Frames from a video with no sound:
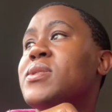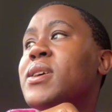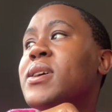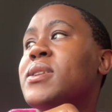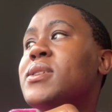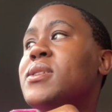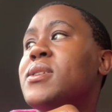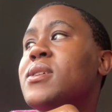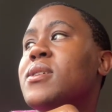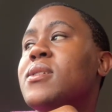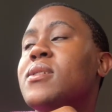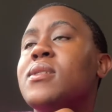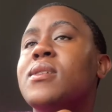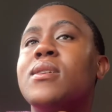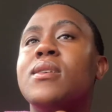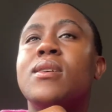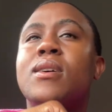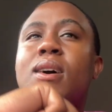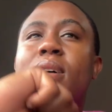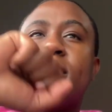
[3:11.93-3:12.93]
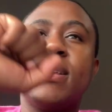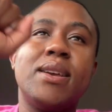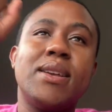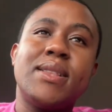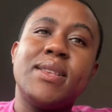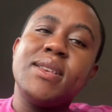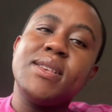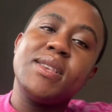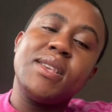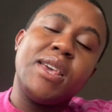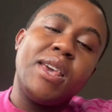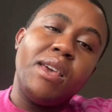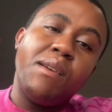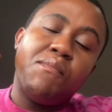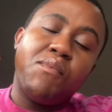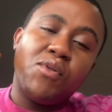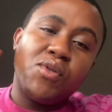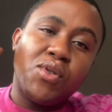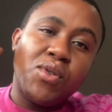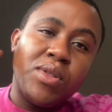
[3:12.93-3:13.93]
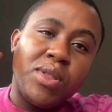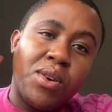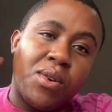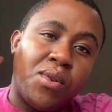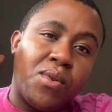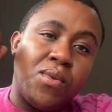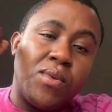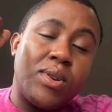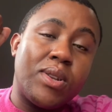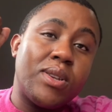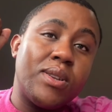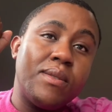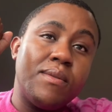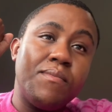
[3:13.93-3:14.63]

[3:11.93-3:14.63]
that, I think it's his keyboard on the road.